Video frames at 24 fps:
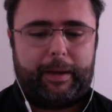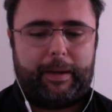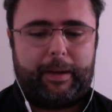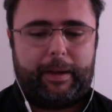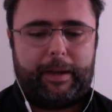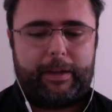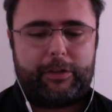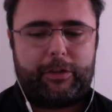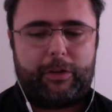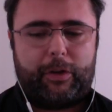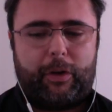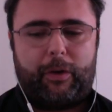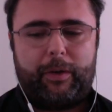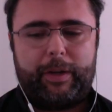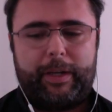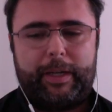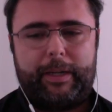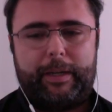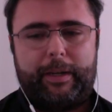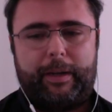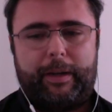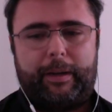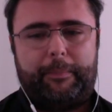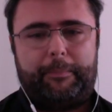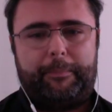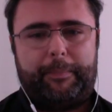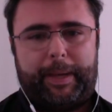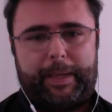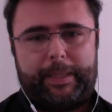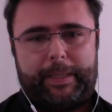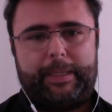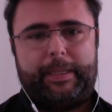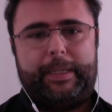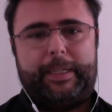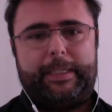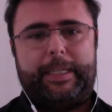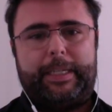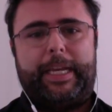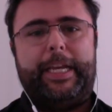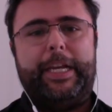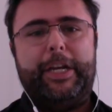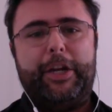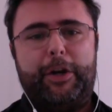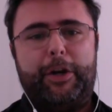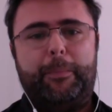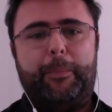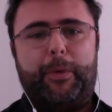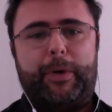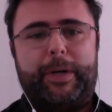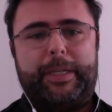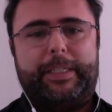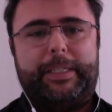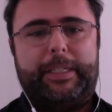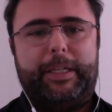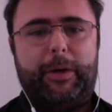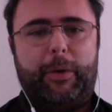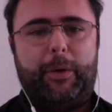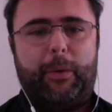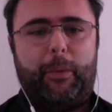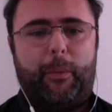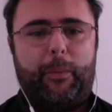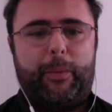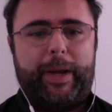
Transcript: as long as, at least here in Brazil,